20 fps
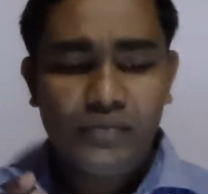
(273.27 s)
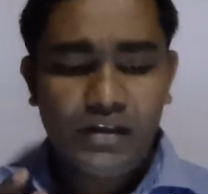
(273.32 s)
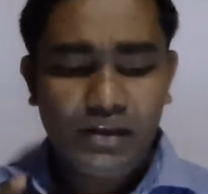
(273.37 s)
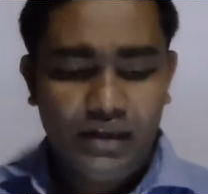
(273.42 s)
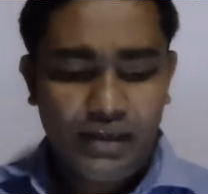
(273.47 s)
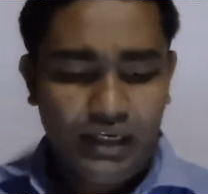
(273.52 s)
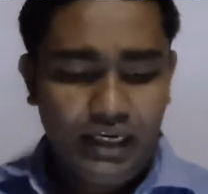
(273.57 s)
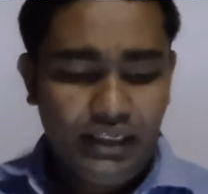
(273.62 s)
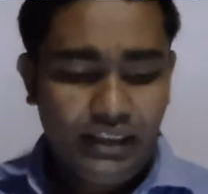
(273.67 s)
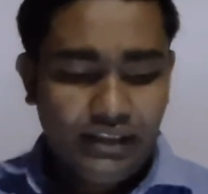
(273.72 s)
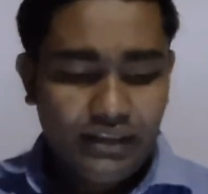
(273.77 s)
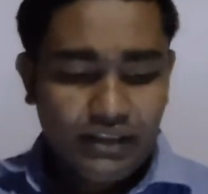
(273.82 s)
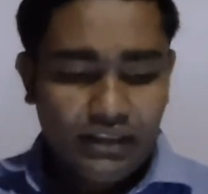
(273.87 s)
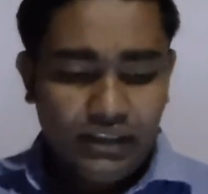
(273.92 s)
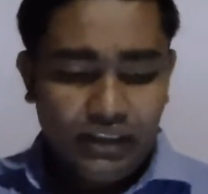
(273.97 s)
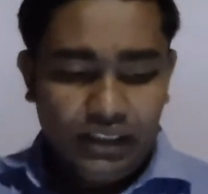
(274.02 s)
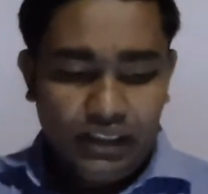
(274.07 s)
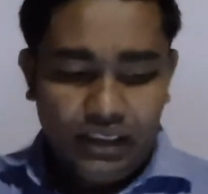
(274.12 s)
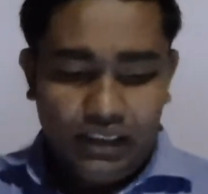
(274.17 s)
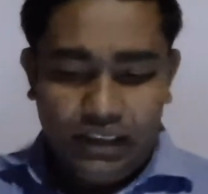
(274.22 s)
Right?
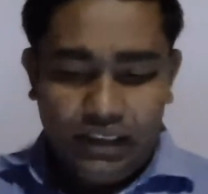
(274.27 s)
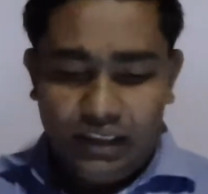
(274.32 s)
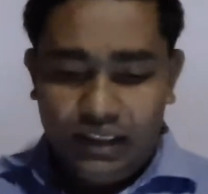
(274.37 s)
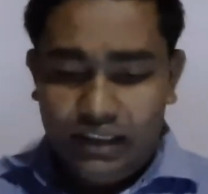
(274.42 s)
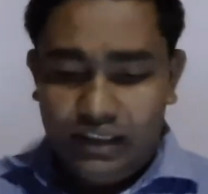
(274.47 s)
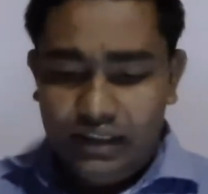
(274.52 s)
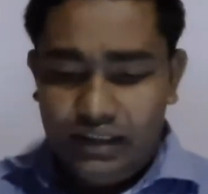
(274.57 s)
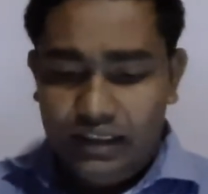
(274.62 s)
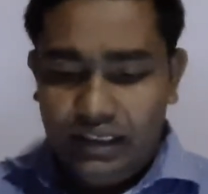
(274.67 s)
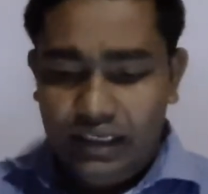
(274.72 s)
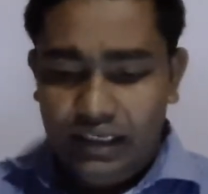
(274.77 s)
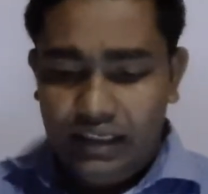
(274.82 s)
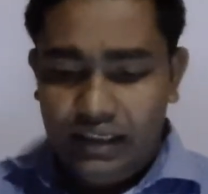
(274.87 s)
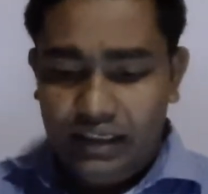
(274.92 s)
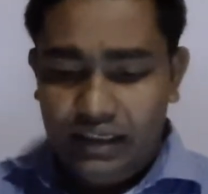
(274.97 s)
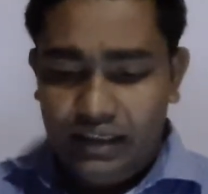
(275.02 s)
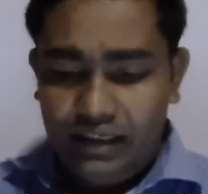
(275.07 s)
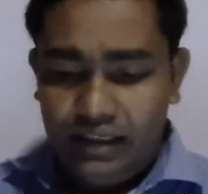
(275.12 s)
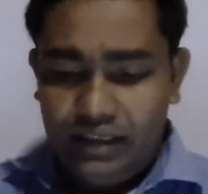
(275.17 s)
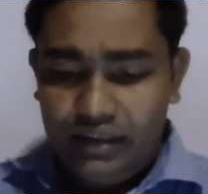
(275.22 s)

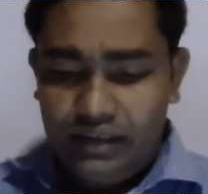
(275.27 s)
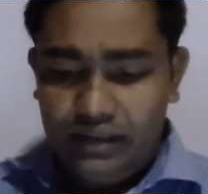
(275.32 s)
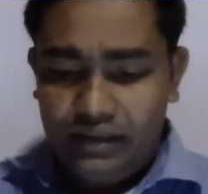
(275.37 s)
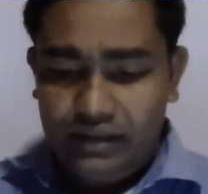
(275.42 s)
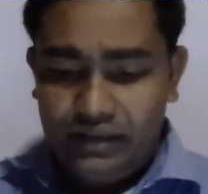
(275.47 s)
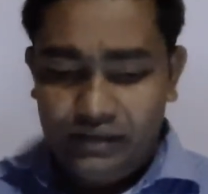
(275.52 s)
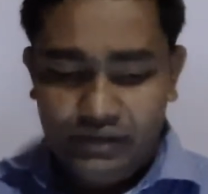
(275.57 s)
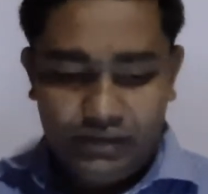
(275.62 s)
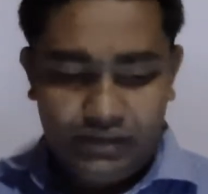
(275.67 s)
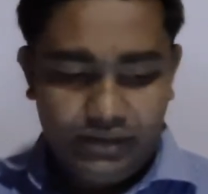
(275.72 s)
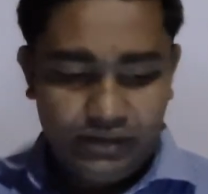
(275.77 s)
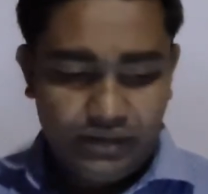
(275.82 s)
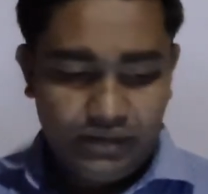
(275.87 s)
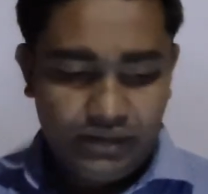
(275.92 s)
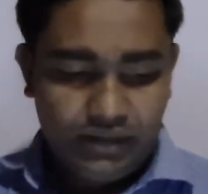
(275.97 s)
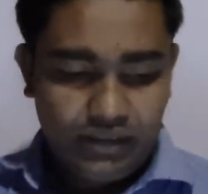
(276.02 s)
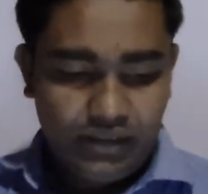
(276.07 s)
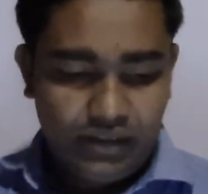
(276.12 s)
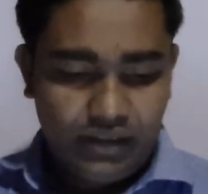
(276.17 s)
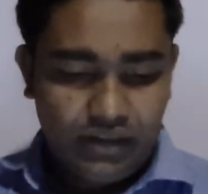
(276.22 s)
Then
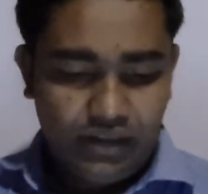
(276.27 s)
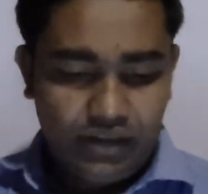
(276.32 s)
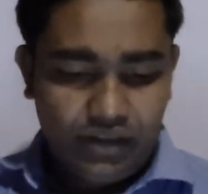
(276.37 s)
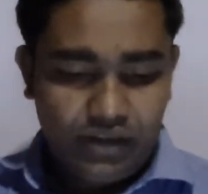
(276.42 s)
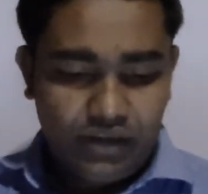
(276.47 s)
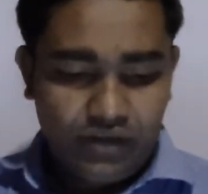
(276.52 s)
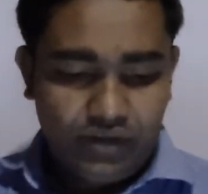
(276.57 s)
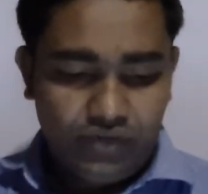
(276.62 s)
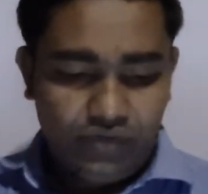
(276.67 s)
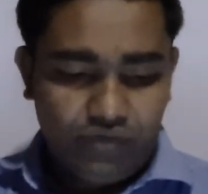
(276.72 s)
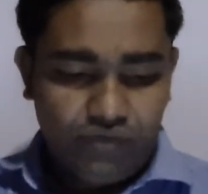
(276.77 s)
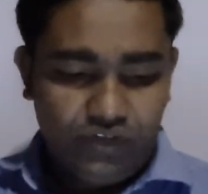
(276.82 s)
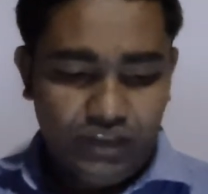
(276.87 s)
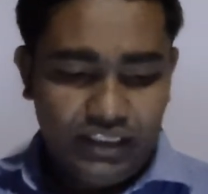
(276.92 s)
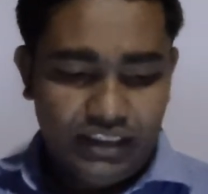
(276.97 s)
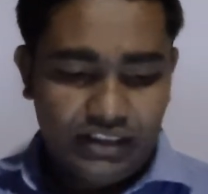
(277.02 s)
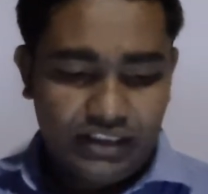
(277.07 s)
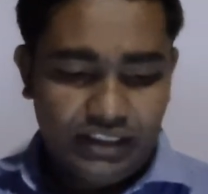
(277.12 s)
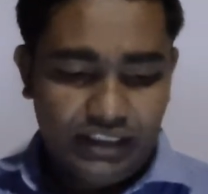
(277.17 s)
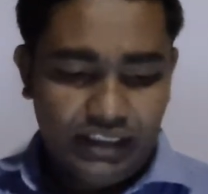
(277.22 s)

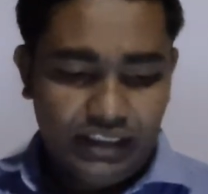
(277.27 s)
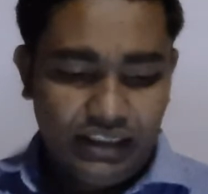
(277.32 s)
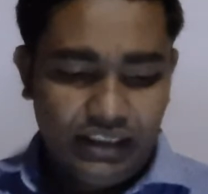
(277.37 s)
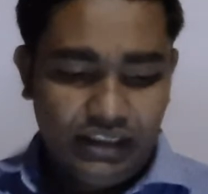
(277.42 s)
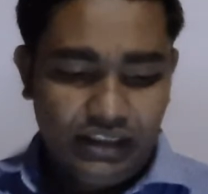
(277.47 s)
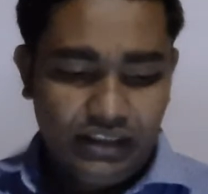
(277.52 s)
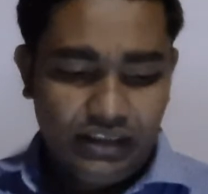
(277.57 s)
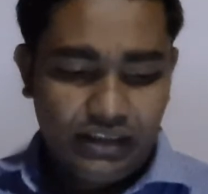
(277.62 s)
we'll see.